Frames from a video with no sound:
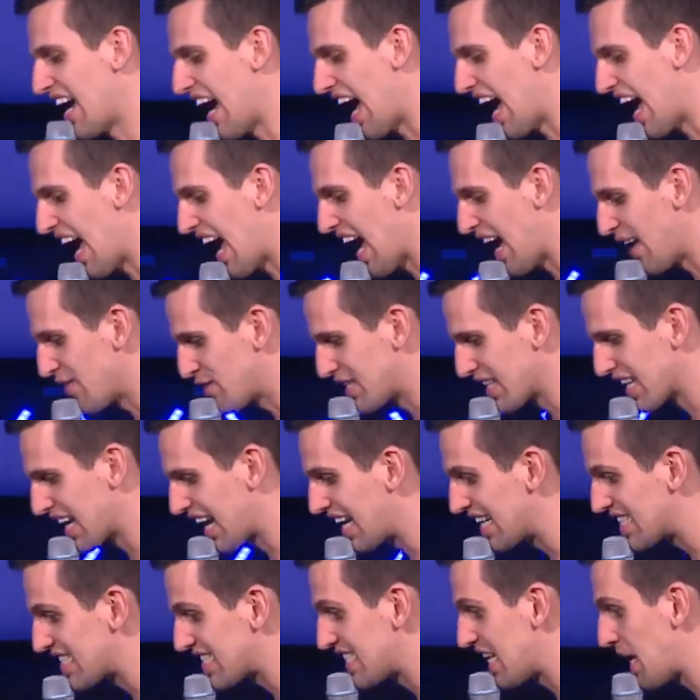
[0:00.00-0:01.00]
I have to
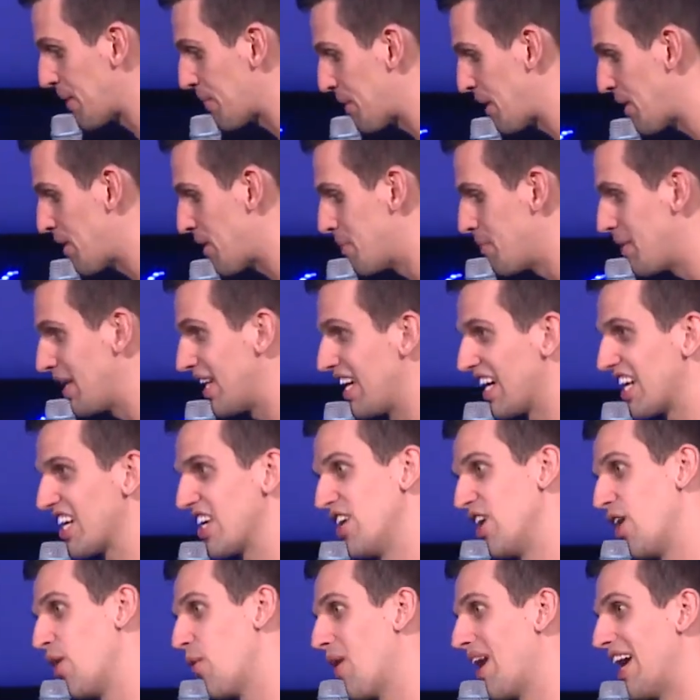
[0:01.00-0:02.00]
kind of step in and be like,
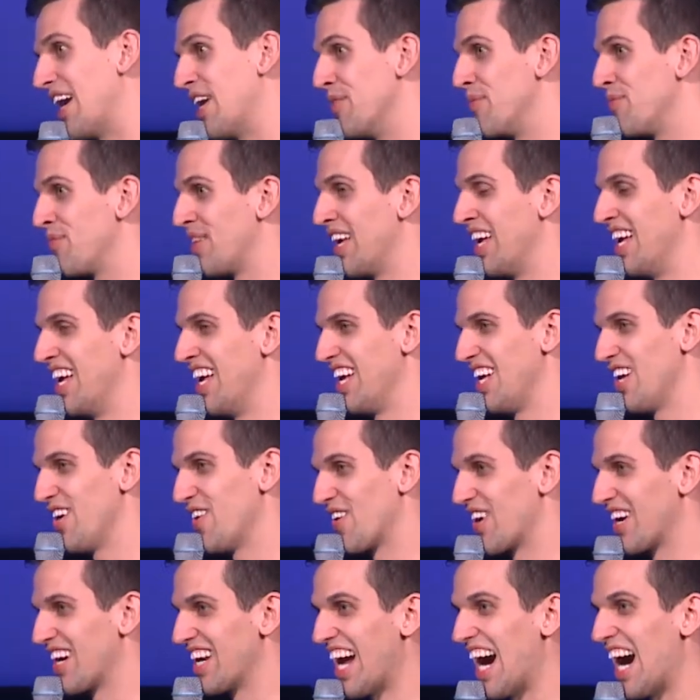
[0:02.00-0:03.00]
no way, you
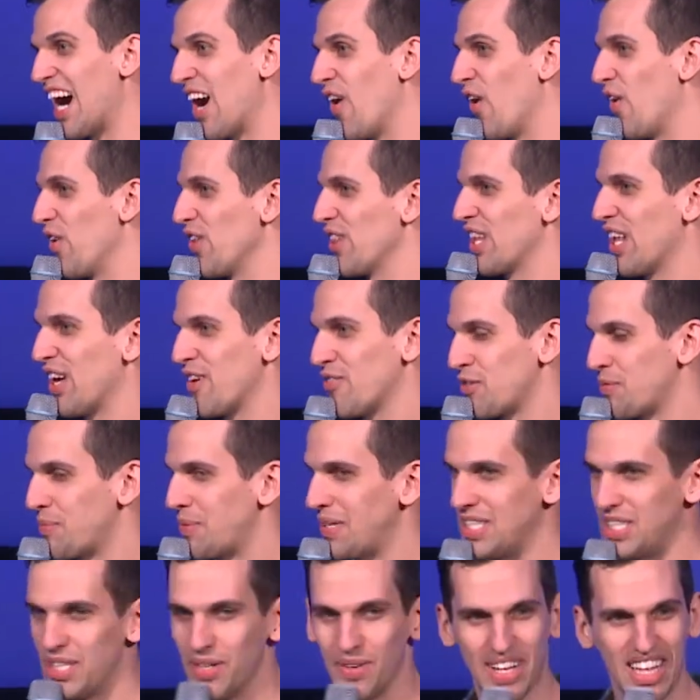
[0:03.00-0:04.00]
are not old enough to
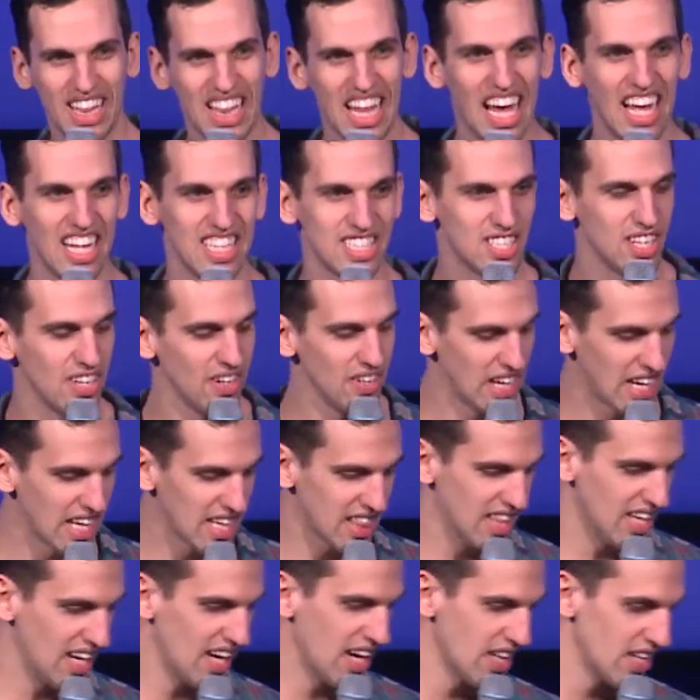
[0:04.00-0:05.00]
be doing that. So,
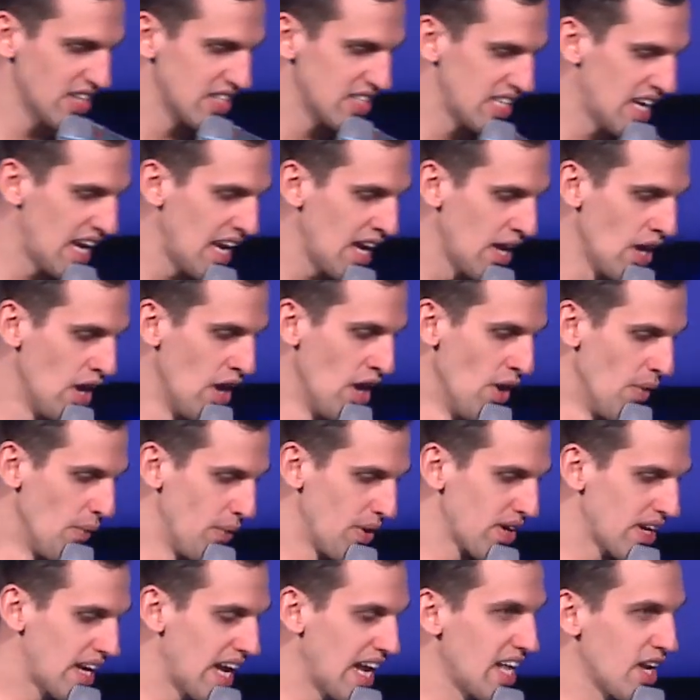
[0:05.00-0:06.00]
like the other day, we
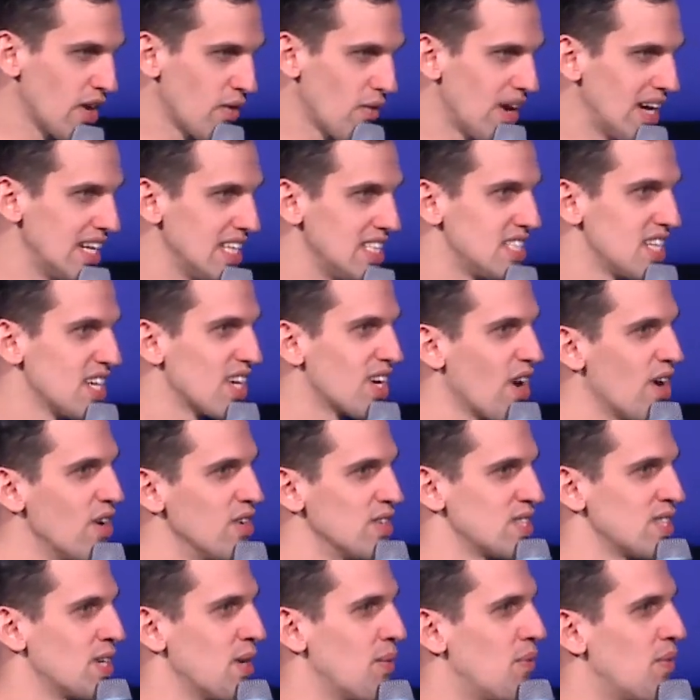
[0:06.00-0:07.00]
were getting ready to go
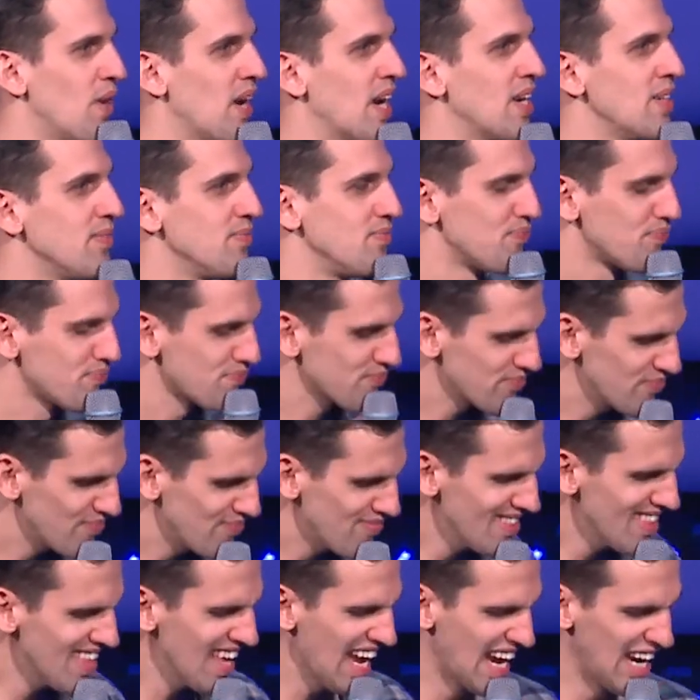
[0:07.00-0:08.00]
somewhere,
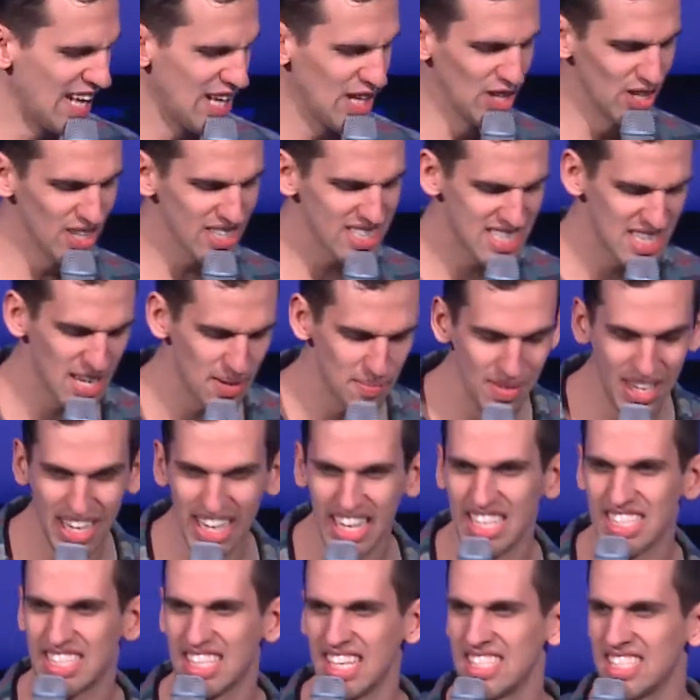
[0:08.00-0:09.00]
and he looks at me
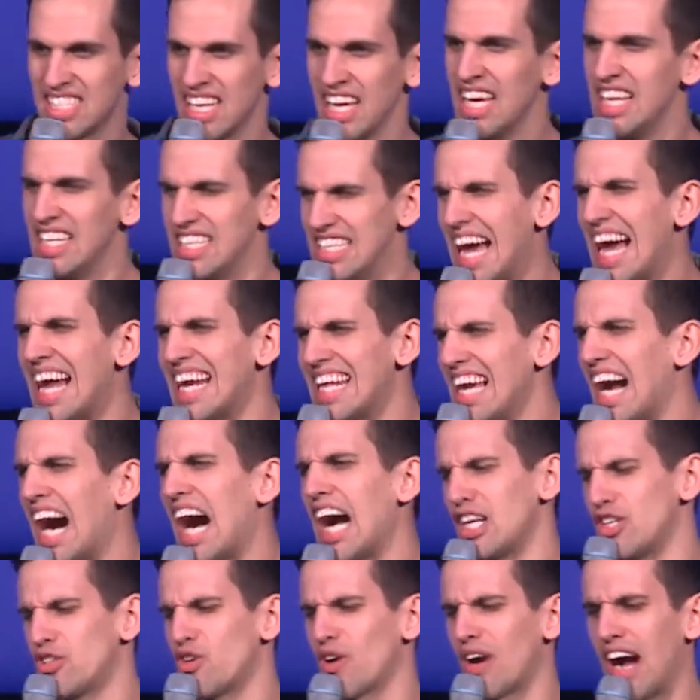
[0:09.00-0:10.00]
and he says, Daddy,
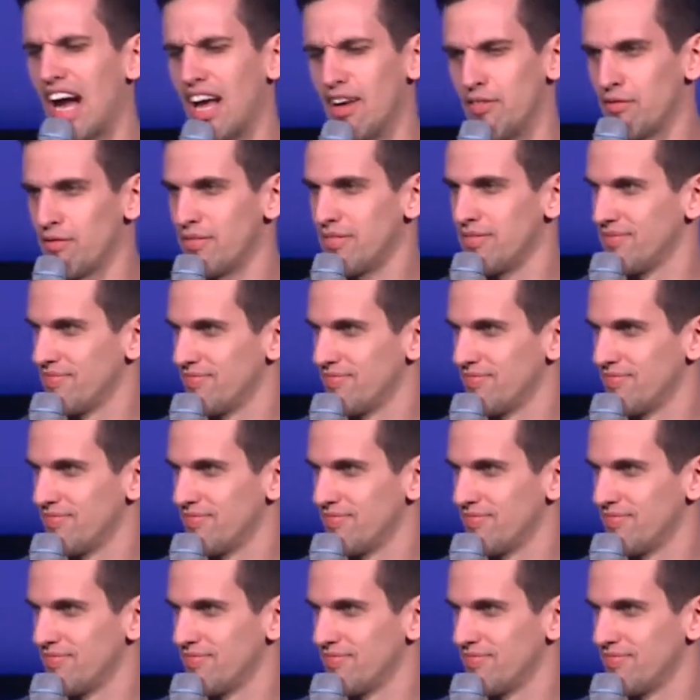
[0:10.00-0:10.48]
I drive.